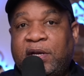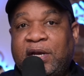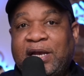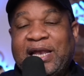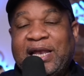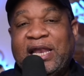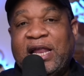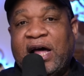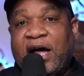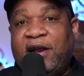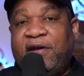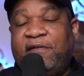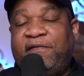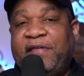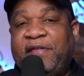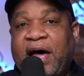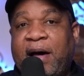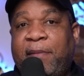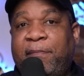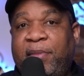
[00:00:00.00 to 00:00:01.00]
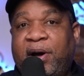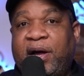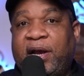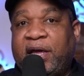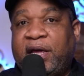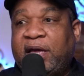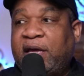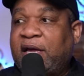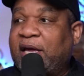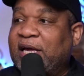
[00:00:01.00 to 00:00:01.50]
None of that
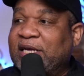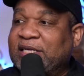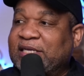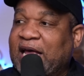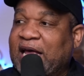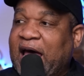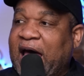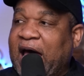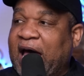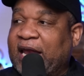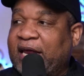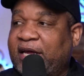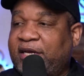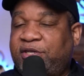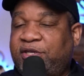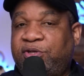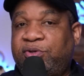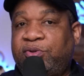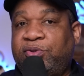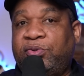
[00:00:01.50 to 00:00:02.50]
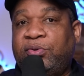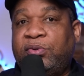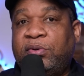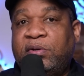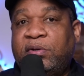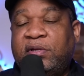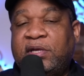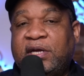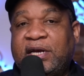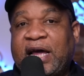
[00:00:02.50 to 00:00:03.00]
money is adding to
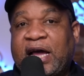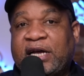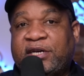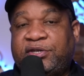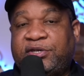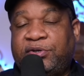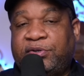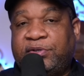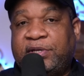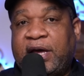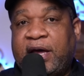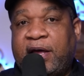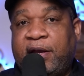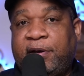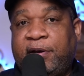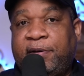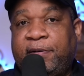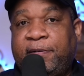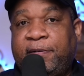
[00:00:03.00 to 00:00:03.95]
the national debt.